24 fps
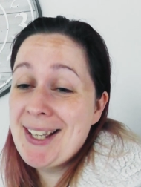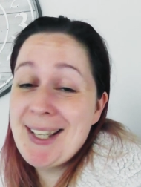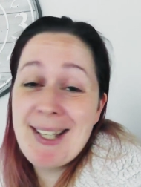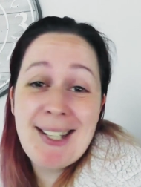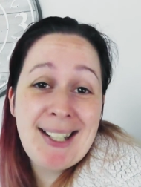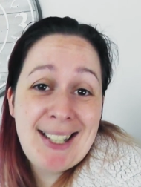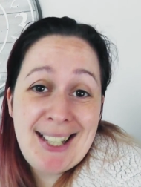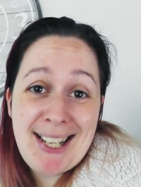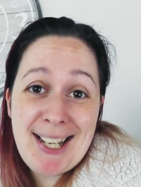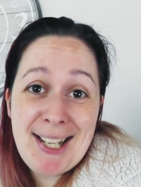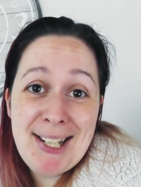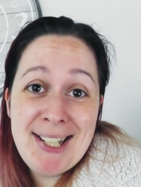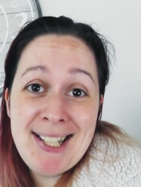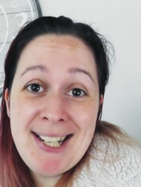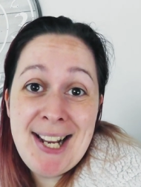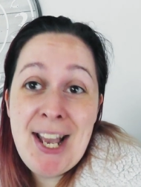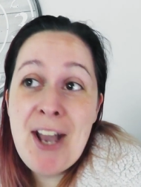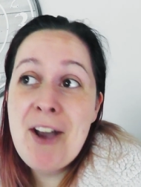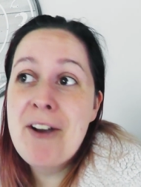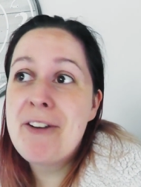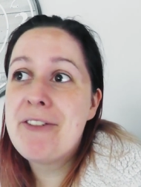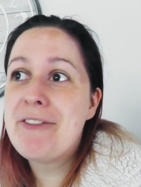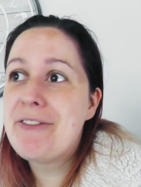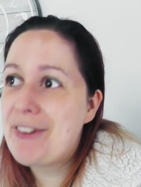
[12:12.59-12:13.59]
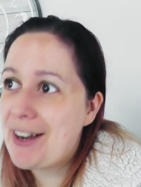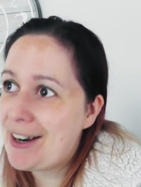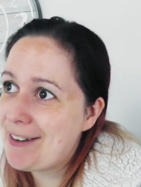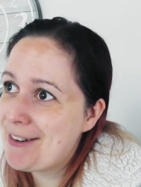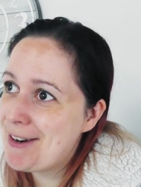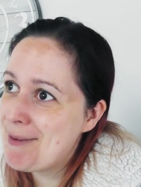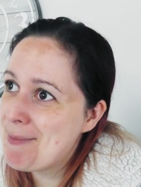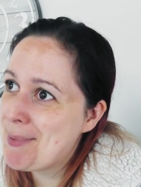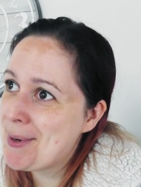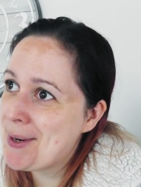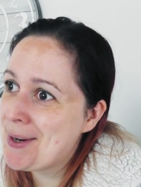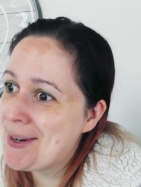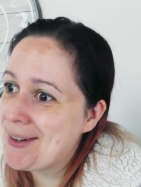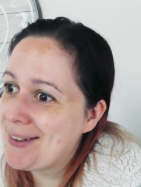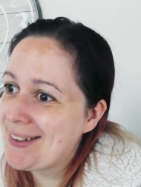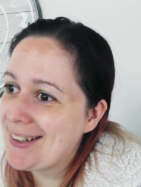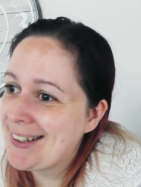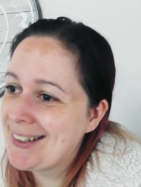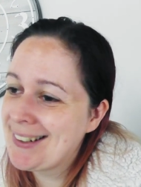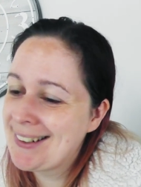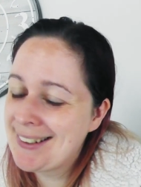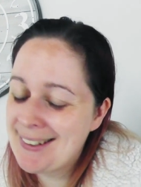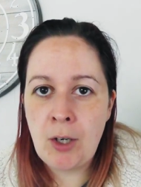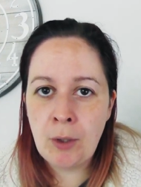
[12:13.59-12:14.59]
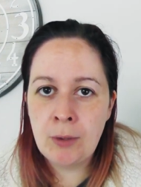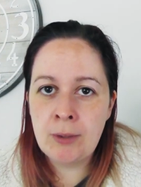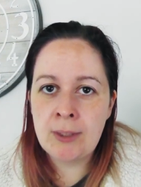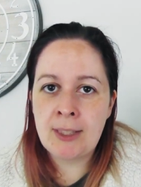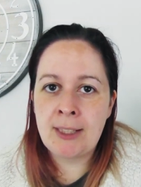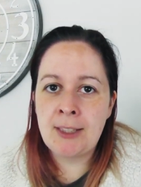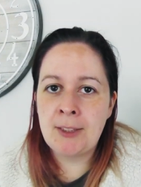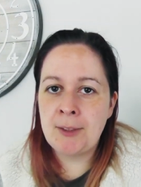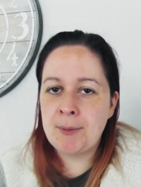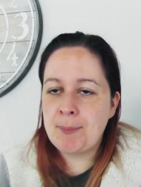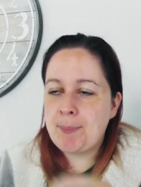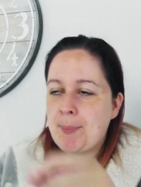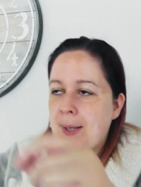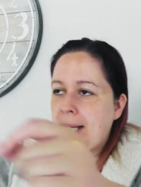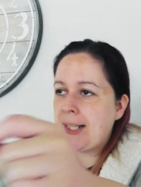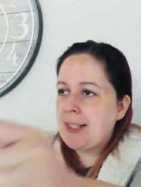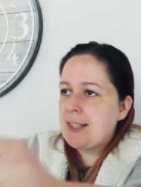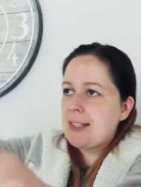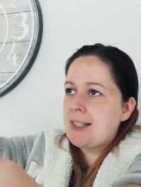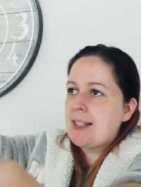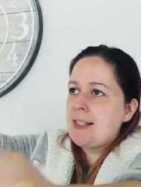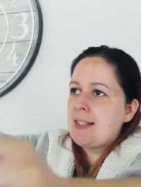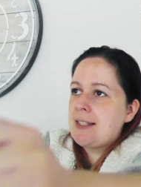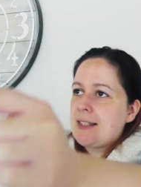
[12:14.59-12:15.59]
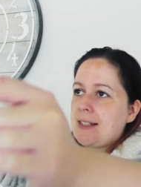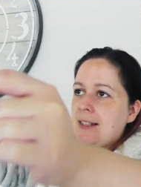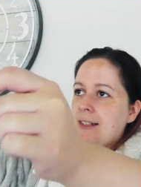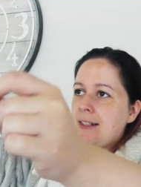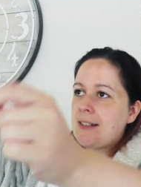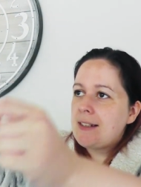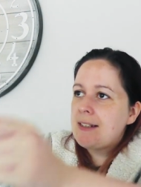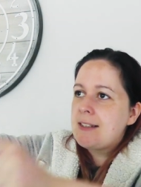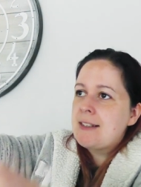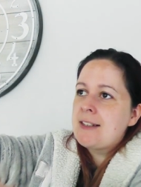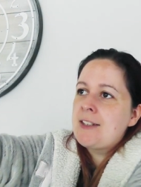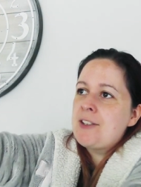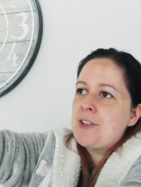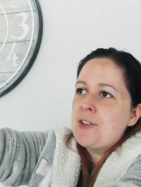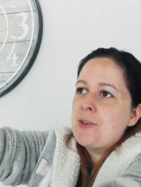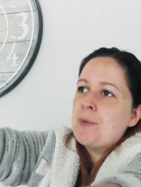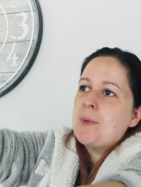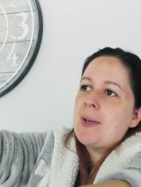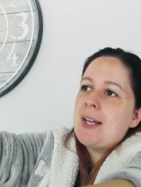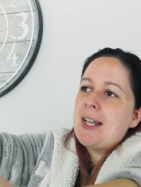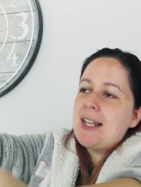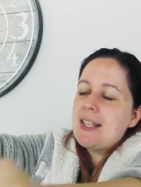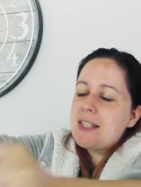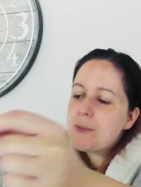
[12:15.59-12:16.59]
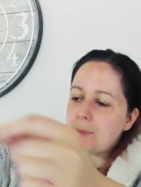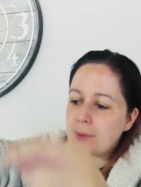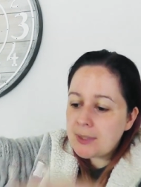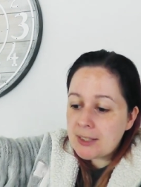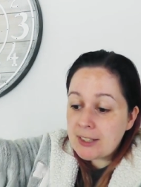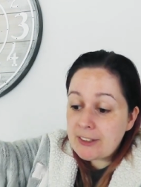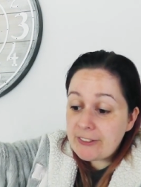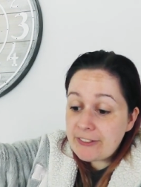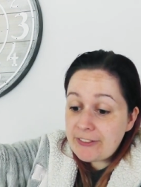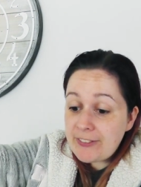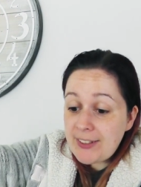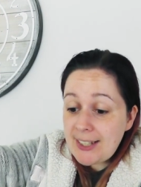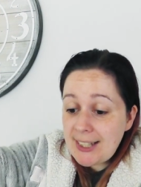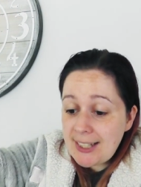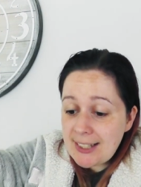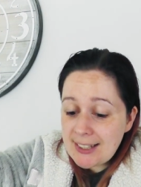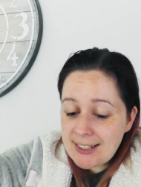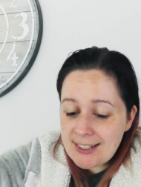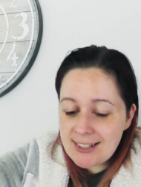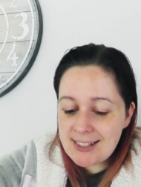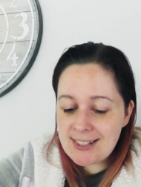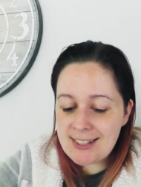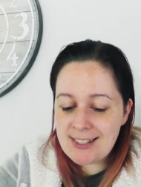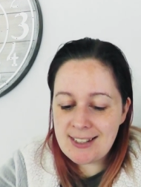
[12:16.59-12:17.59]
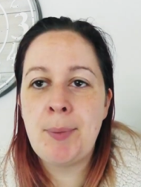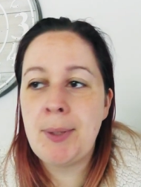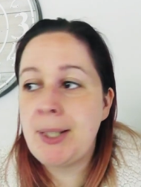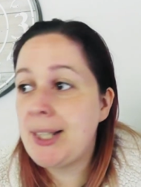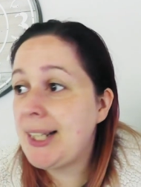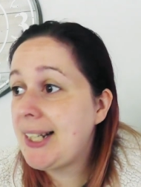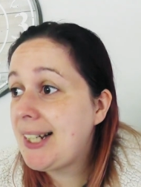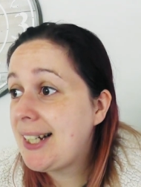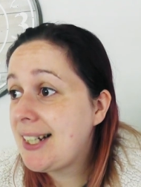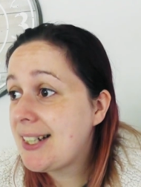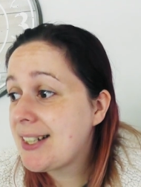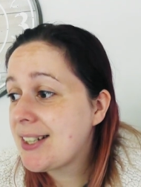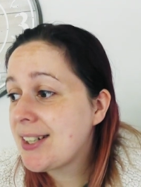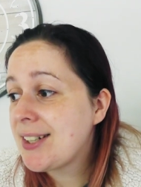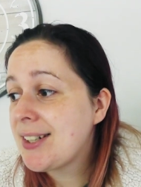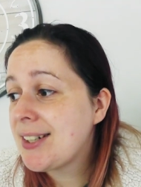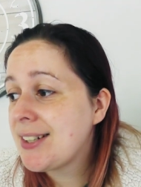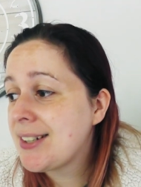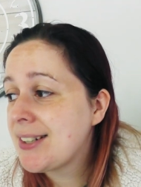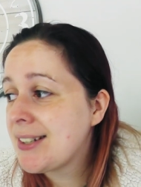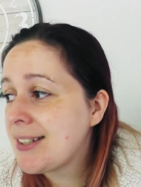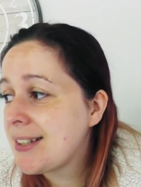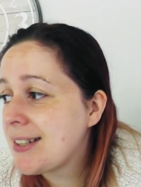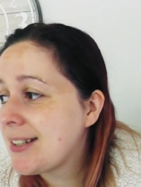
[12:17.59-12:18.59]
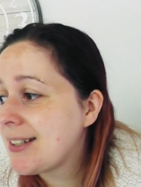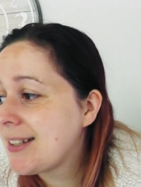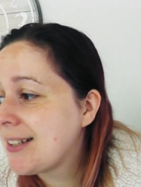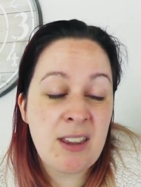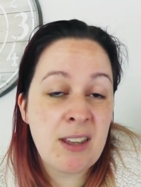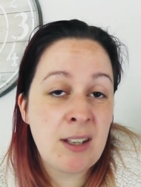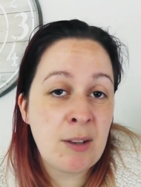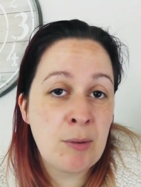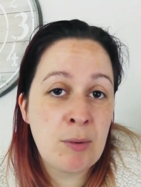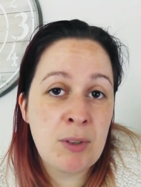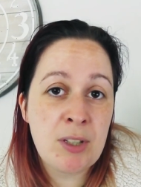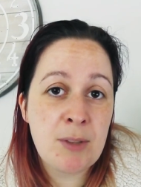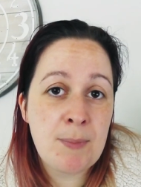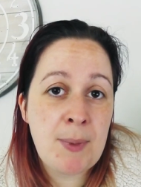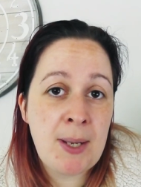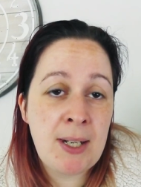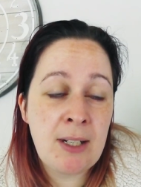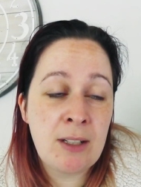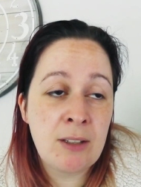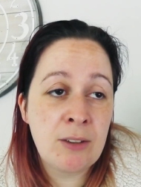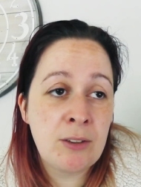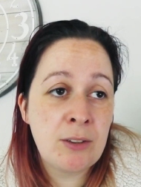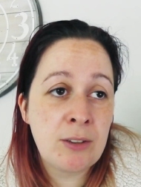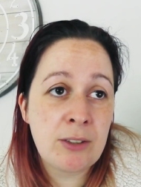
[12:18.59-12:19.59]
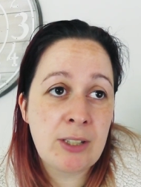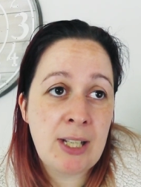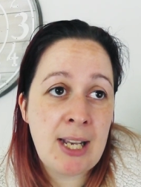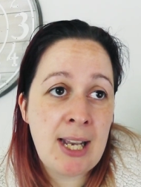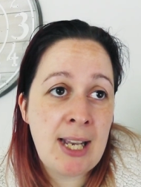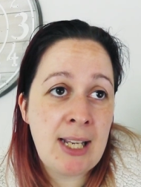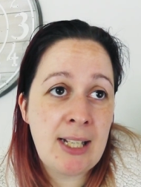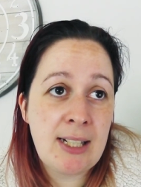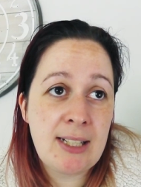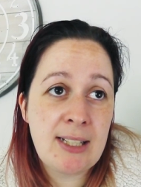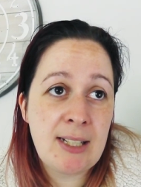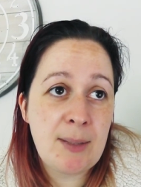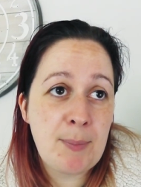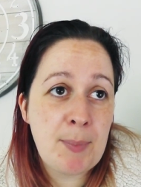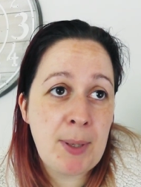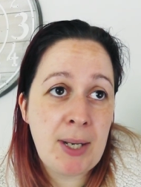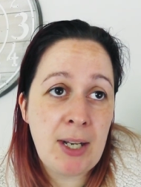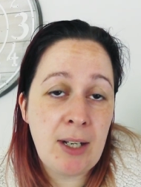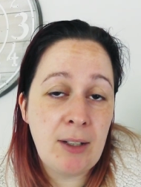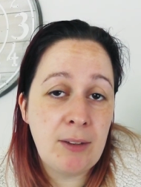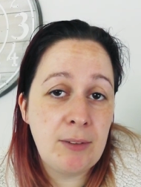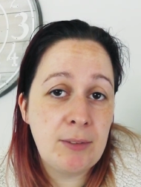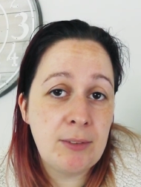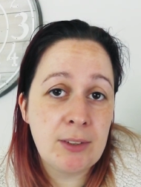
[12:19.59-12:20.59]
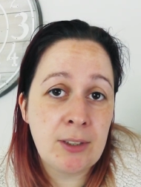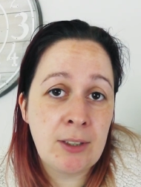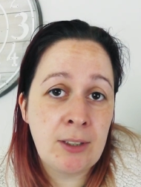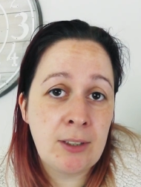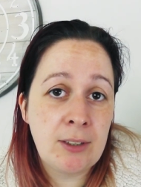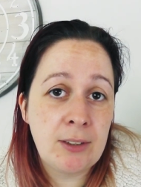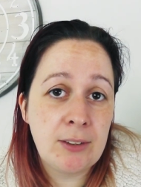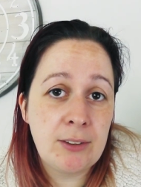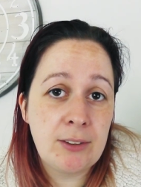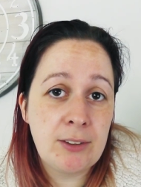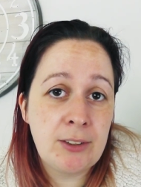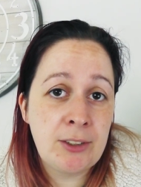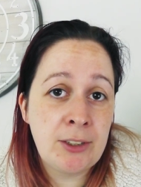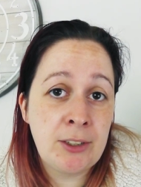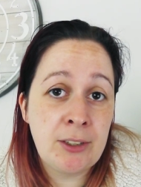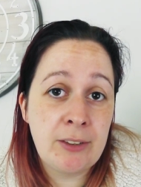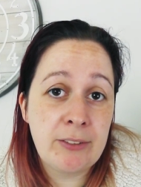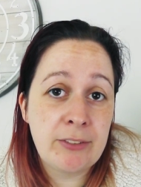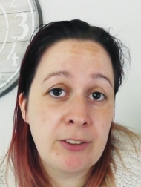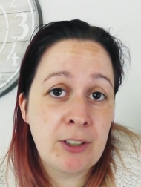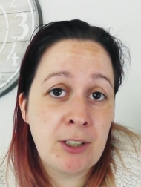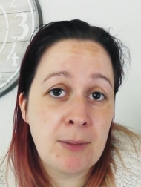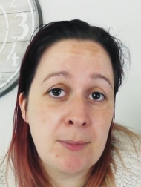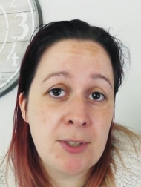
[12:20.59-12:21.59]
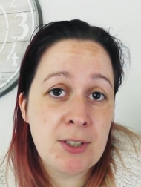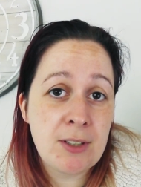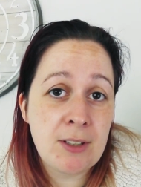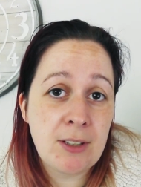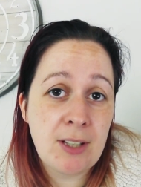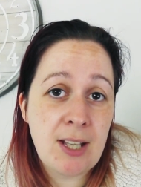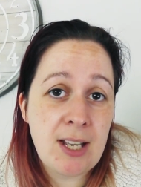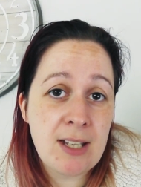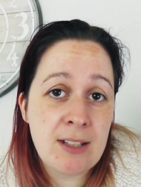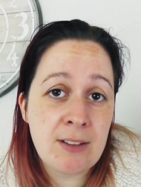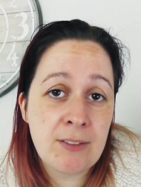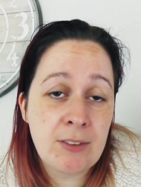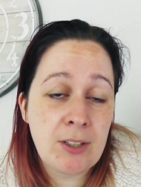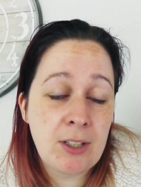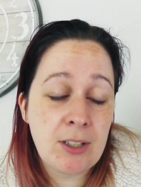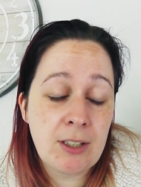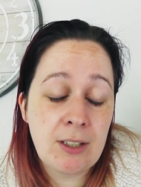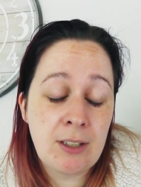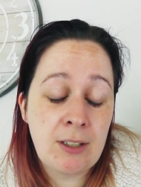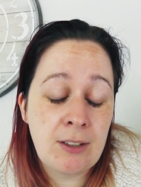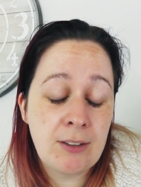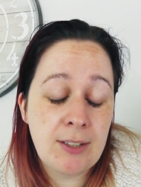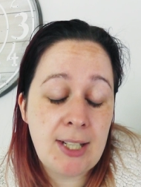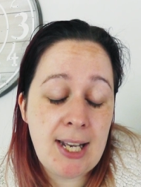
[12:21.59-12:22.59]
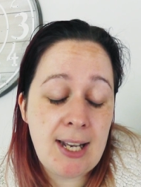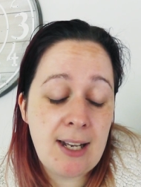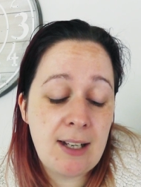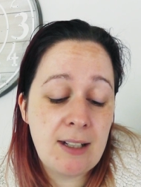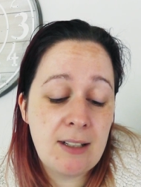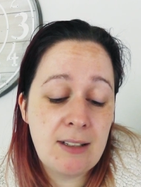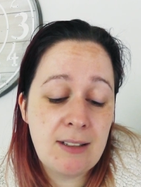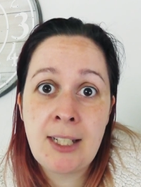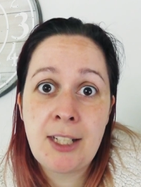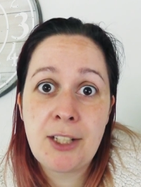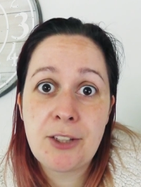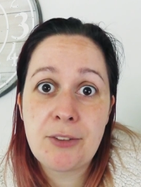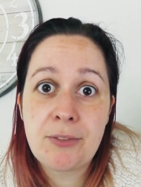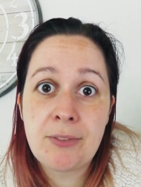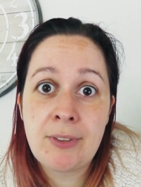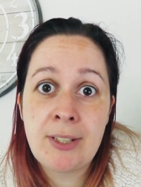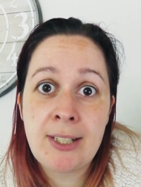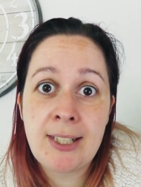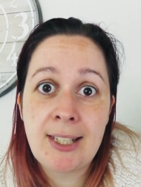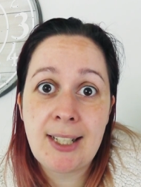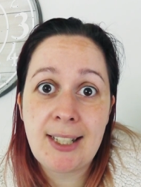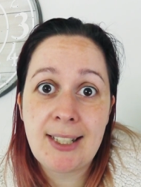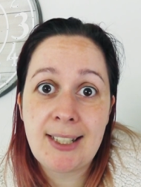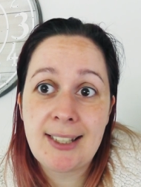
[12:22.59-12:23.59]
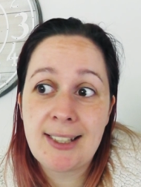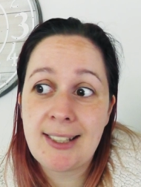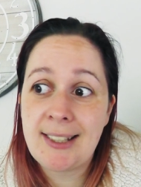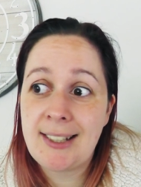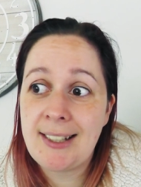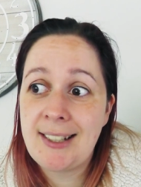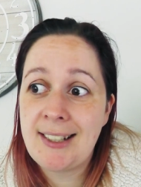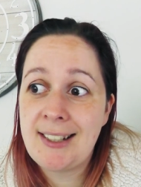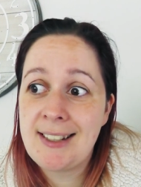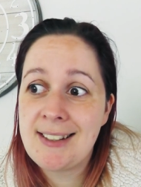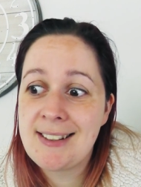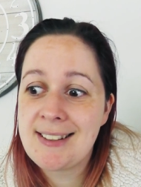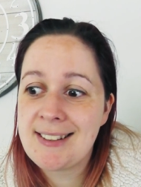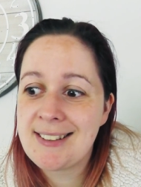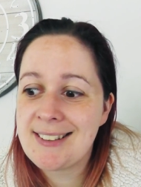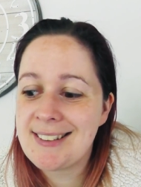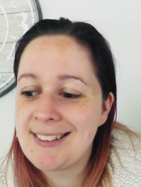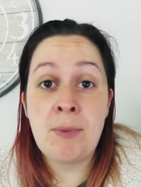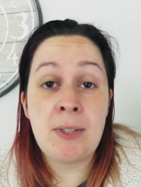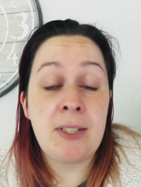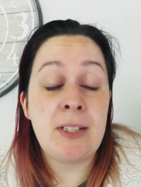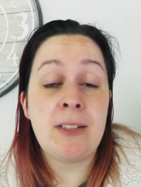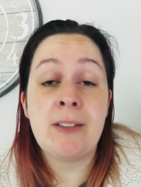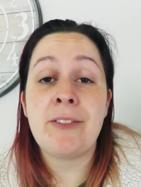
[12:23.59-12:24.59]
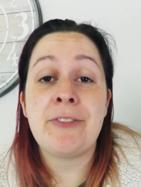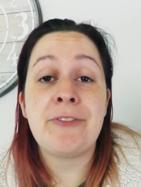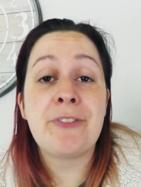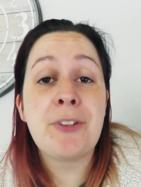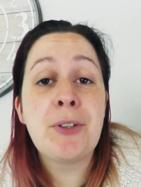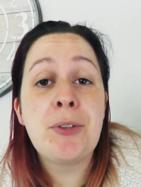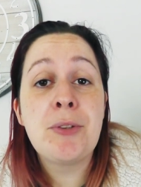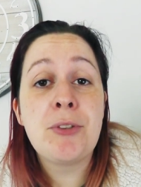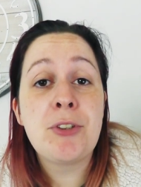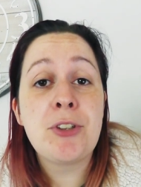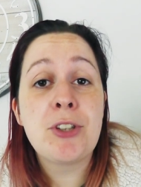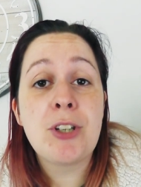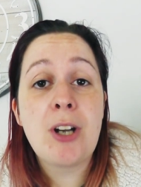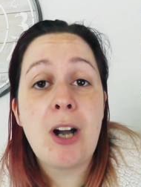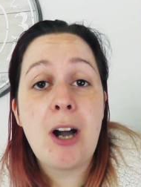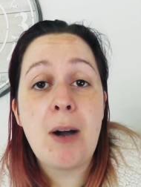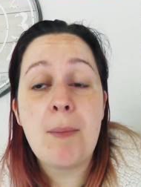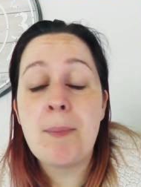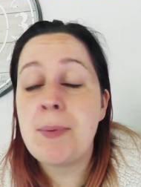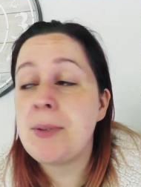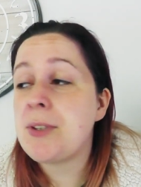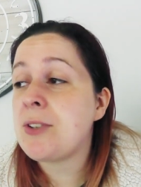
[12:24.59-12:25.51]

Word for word: Again, very boring. Holding up pants and skirts to the waist, will it fit? Blazers. I think we spent a good £80 on uniform and still hasn't got it all yet. It's ridiculous. We did the food shop.